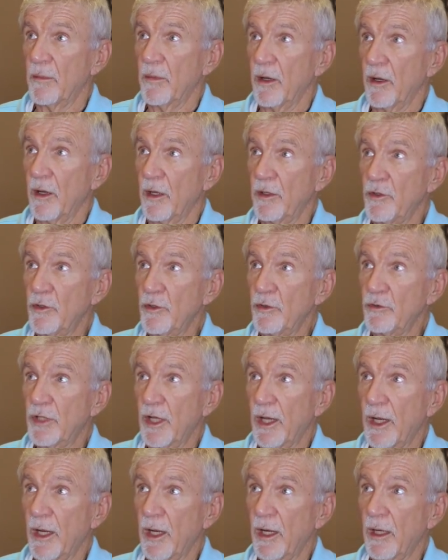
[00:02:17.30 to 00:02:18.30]
A new
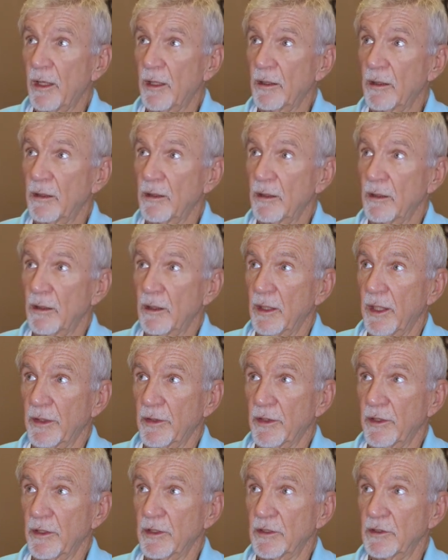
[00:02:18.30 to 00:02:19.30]
tire
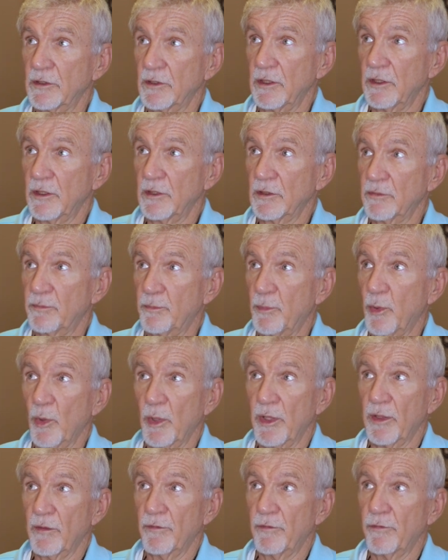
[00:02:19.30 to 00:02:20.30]
like this is
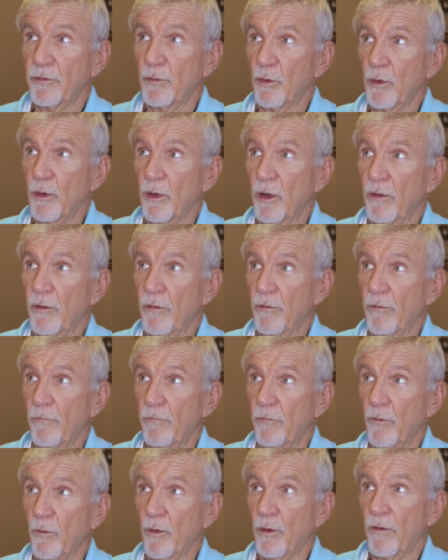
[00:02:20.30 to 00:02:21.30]

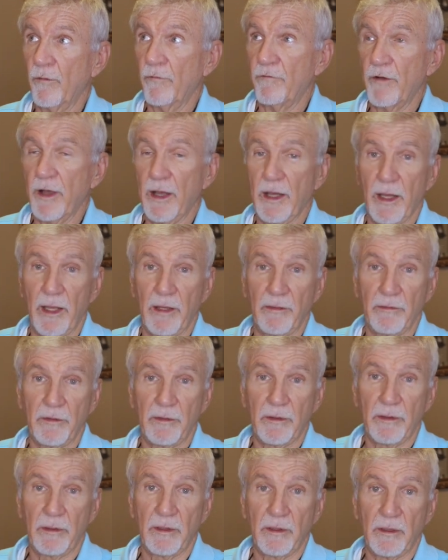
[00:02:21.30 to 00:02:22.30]
0.445
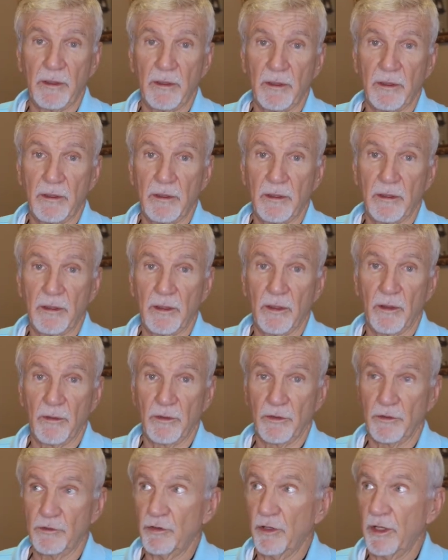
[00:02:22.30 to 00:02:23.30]
on
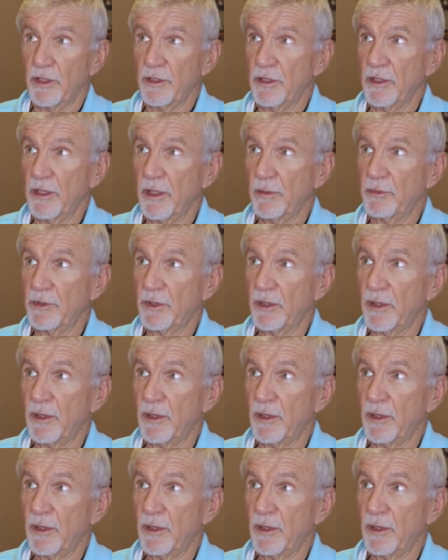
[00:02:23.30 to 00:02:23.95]
the tread depth.